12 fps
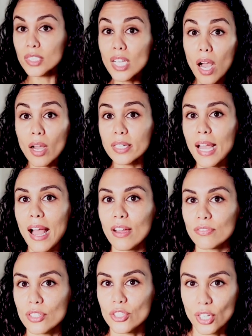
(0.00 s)
on
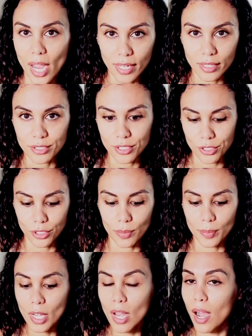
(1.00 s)
average, I
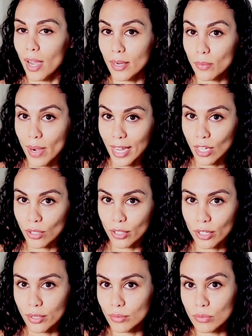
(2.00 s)
consume on a
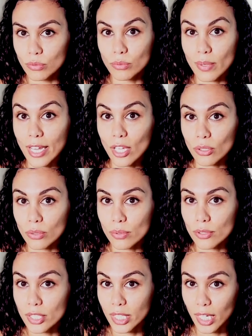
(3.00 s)
regular
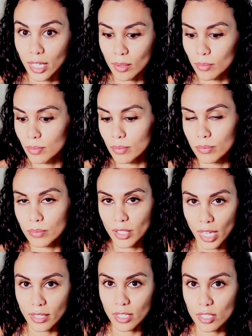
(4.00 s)
routine,
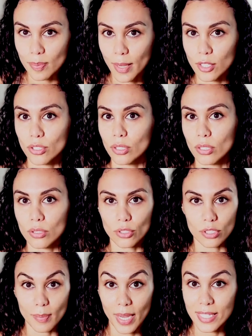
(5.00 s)
nothing special,
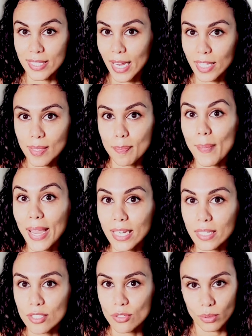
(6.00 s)
just my daily
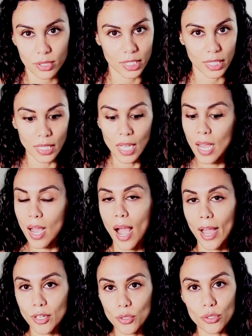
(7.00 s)
maintenance routine.
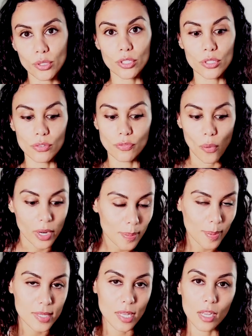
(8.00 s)
I usually do
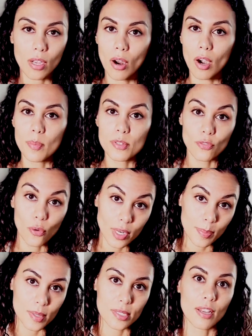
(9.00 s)
40% carbs,
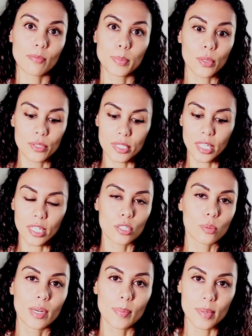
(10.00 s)
40% protein,
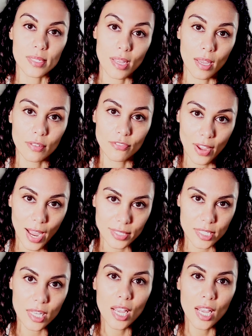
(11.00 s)
20% fats.